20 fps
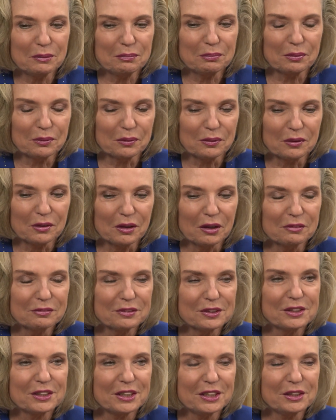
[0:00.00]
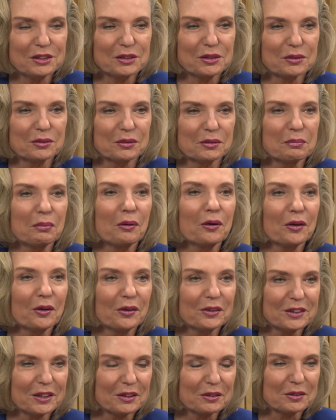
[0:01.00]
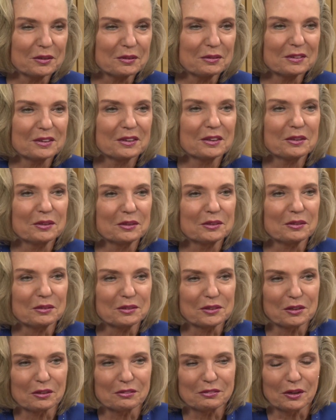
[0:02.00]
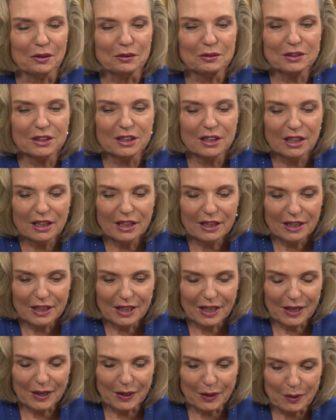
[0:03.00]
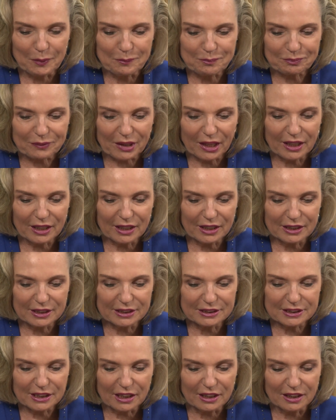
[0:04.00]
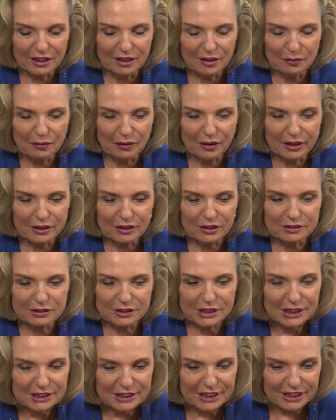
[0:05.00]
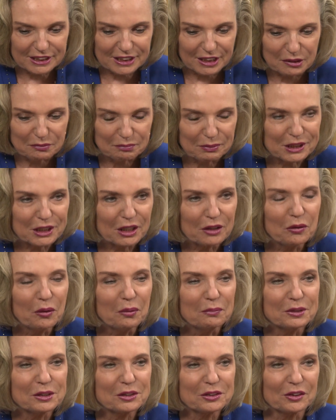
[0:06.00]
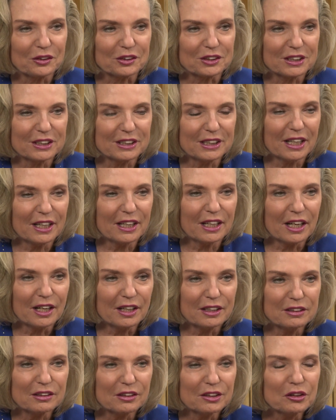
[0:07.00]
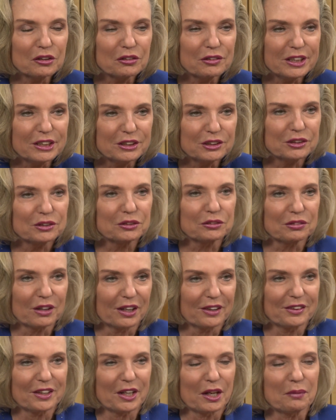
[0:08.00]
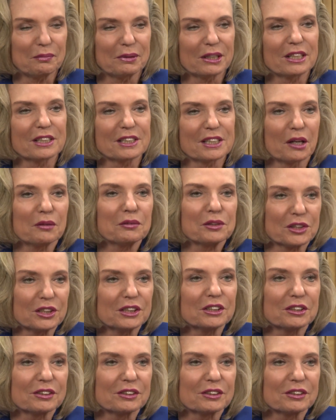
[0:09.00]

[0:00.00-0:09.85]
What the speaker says: people overseas, Polonia, could also vote. And I didn't get in, but I almost got in. I agreed to run there because I was